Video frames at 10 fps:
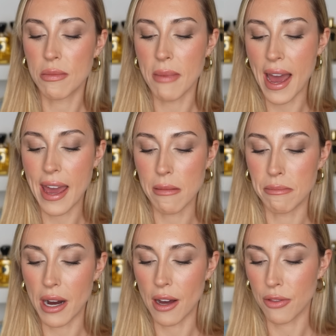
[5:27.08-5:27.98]
with my
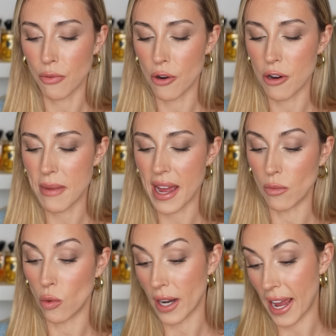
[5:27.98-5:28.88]
bathroom
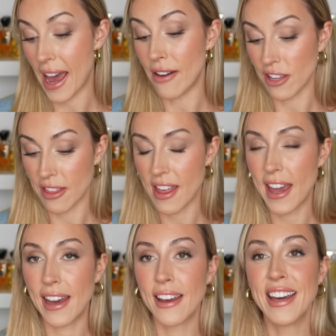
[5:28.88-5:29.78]
and what I have in
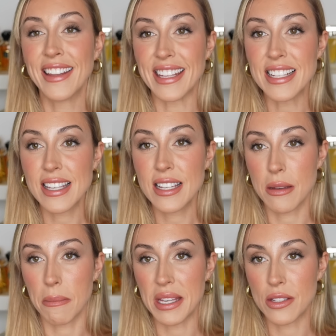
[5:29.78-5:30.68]
there. This
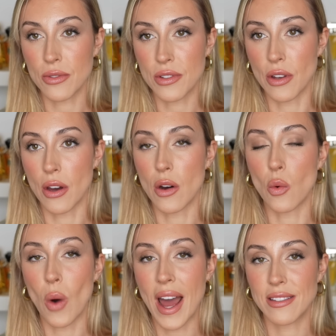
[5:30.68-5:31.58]
is Mizensir
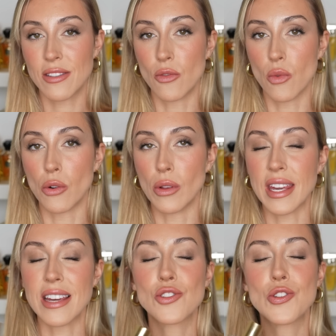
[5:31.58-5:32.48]
White
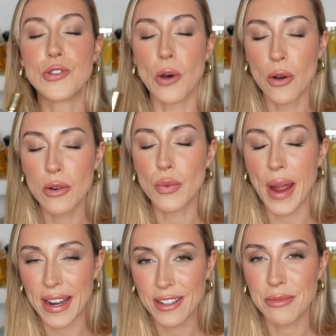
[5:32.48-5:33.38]
Neroli. So
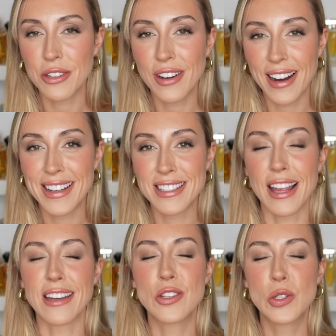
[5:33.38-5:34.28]
random, you guys,
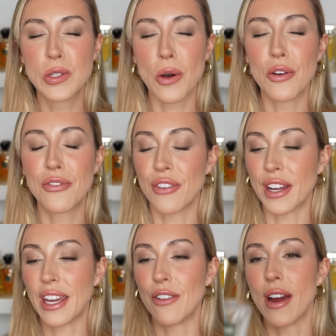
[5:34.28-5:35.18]
like so freaking